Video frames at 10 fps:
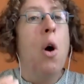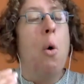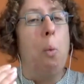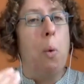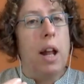
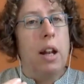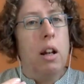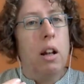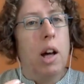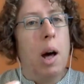
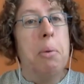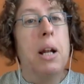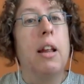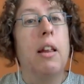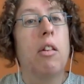When
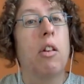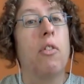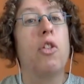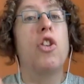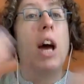companies sort
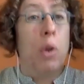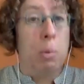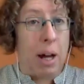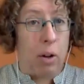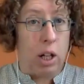of shout
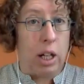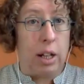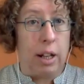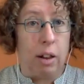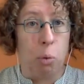about it
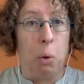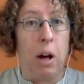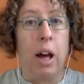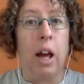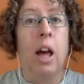in this
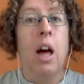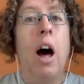way,